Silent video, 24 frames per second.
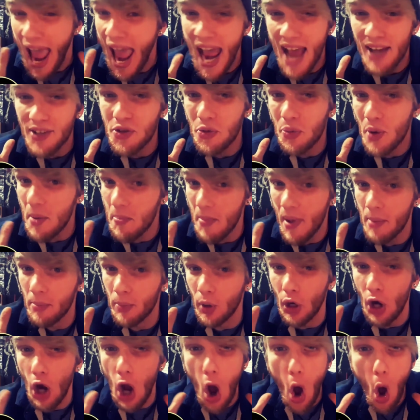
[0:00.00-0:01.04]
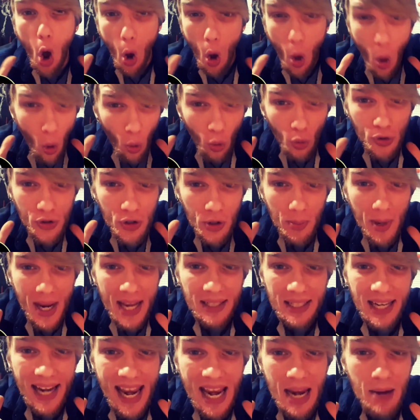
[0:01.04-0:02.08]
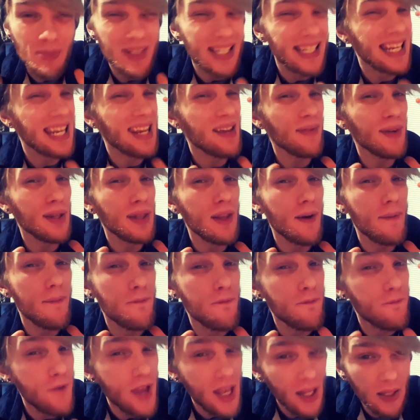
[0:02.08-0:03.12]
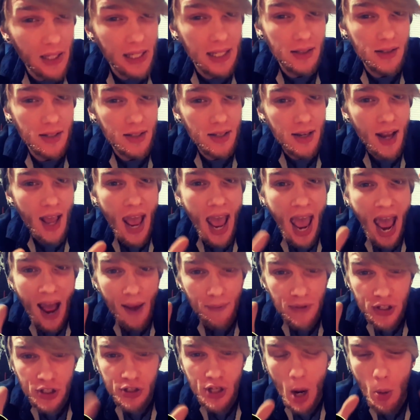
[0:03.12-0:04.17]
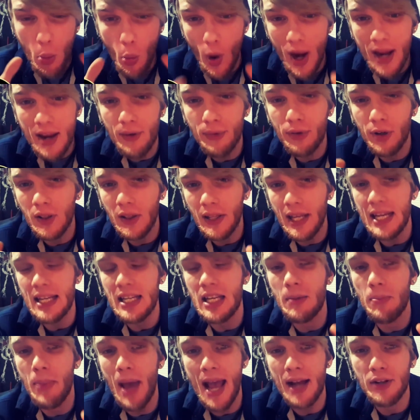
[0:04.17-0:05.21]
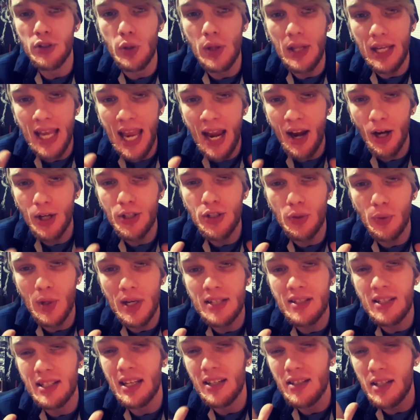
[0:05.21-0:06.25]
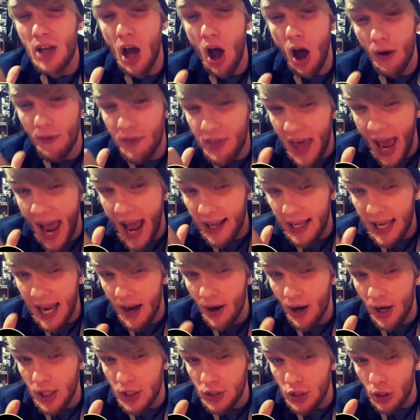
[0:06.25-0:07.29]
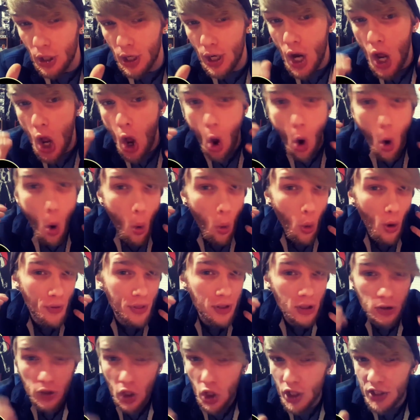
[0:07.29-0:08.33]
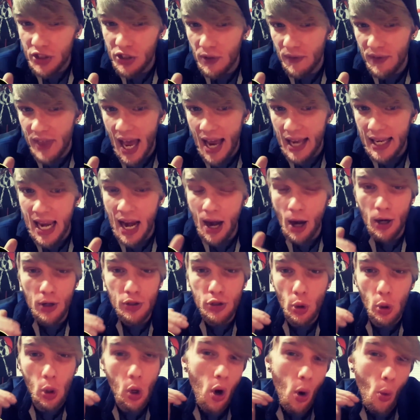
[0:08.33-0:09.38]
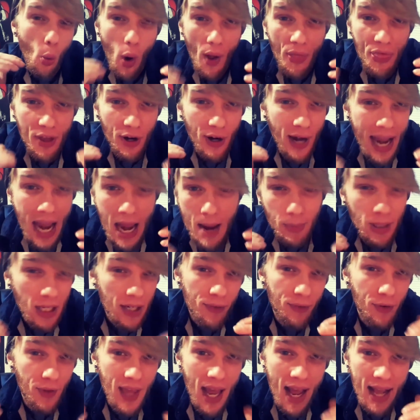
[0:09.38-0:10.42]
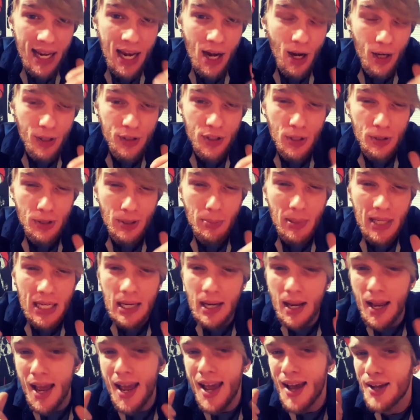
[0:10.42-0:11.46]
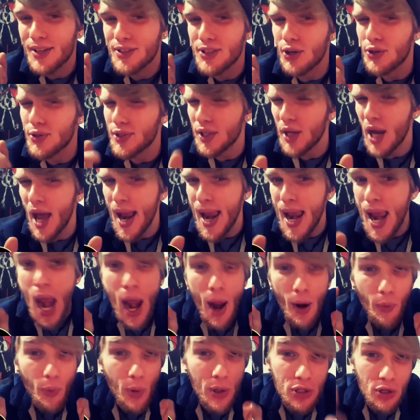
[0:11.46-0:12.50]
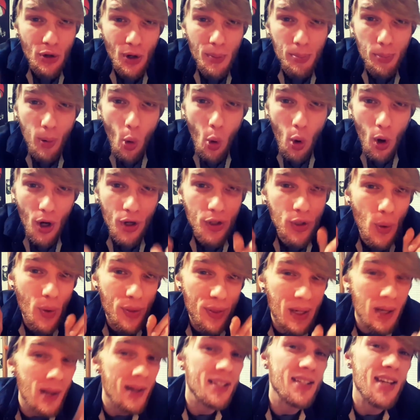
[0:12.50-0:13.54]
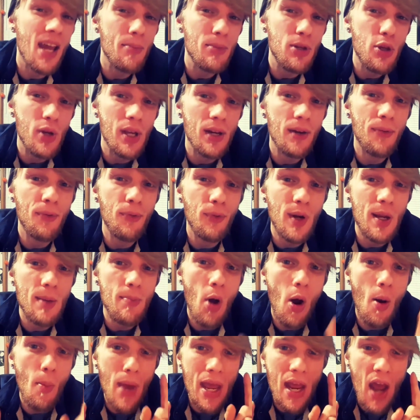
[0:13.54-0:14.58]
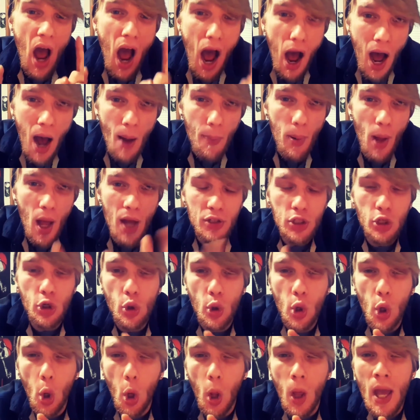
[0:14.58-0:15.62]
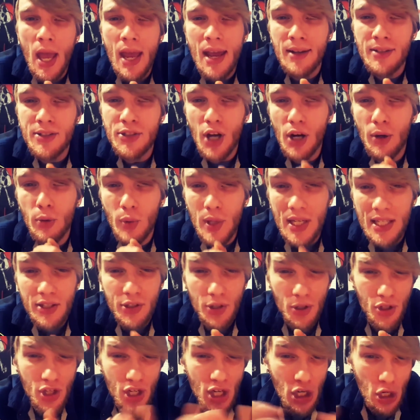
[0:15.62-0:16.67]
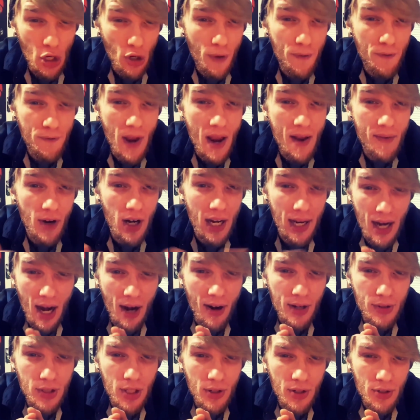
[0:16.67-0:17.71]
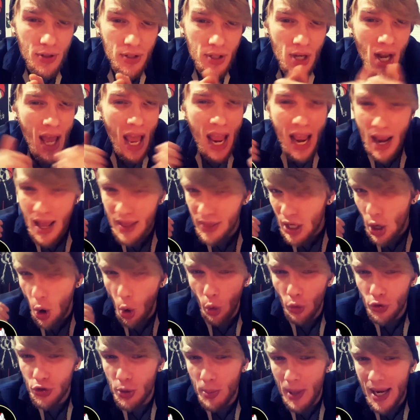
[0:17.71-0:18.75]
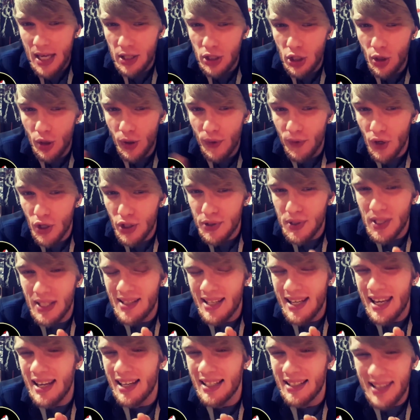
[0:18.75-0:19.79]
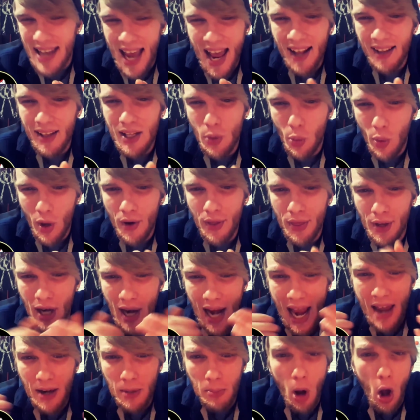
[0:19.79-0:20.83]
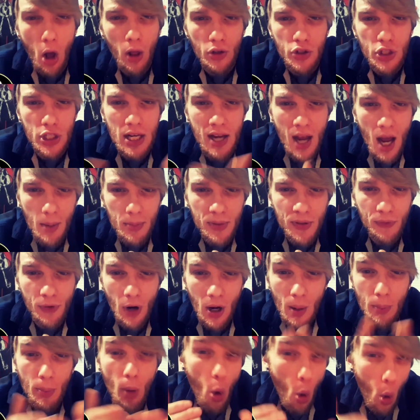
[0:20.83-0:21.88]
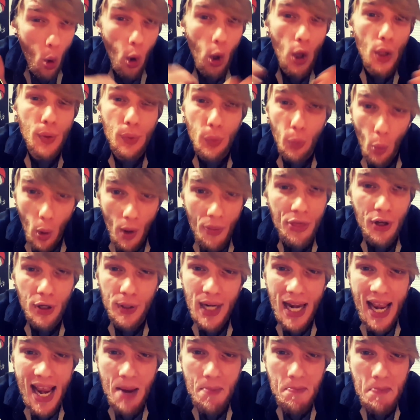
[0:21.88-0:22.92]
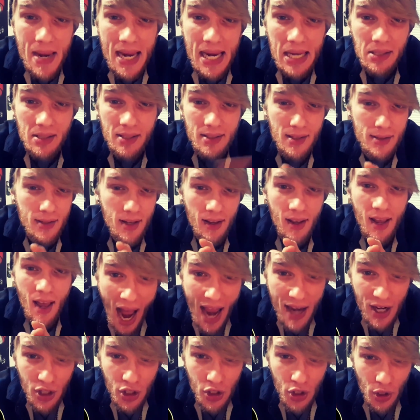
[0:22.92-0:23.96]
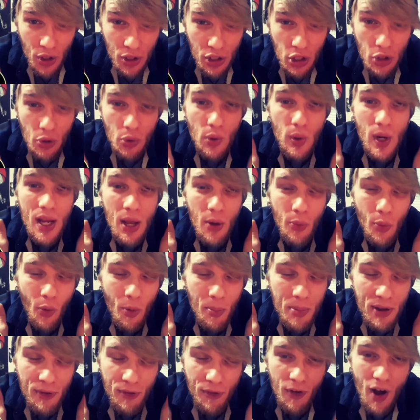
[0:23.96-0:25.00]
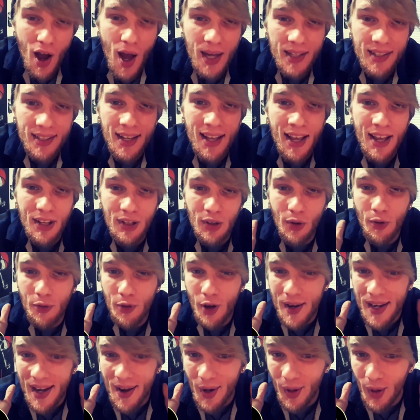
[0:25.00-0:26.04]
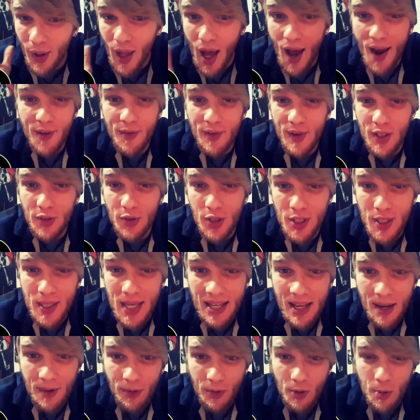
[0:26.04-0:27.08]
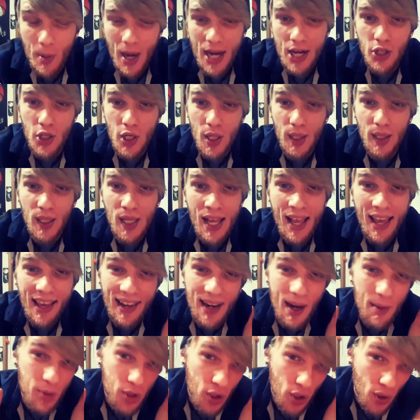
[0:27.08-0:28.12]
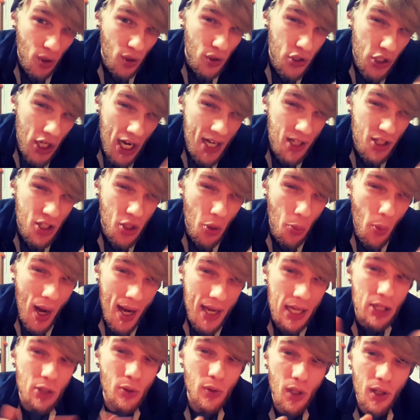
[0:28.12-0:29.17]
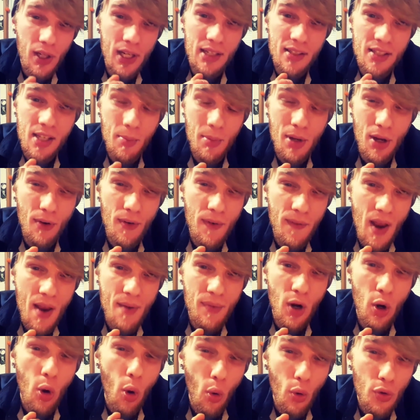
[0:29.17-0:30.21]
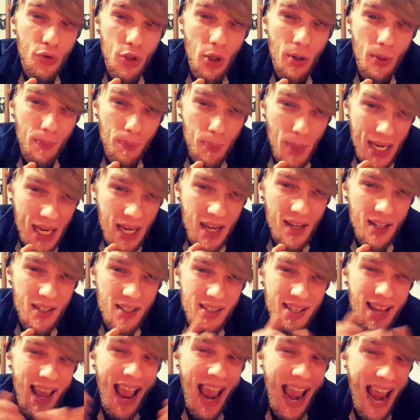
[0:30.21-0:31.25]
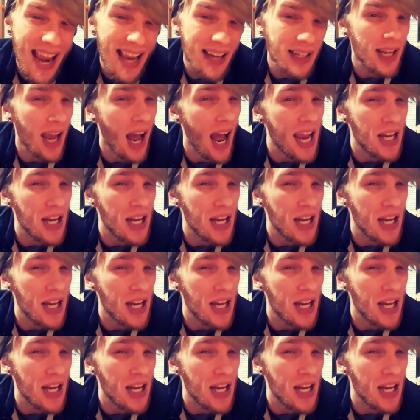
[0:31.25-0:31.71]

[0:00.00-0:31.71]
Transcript: As remember, all Ultraman names, even the villains, have some way of relating back to the characteristics of that character, or the looks of that character, or what they're aiming for that character to be. So tonight, when you're bored, or the next time you get a free moment, hop on Google and start researching your favorite characters in the Ultraman universe to see exactly where their etymology comes from, or what their name means. I assure you, it will be fun, you'll find out a lot of interesting information, and I'm sure it'll change the way you look at some of your favorite Ultra beings and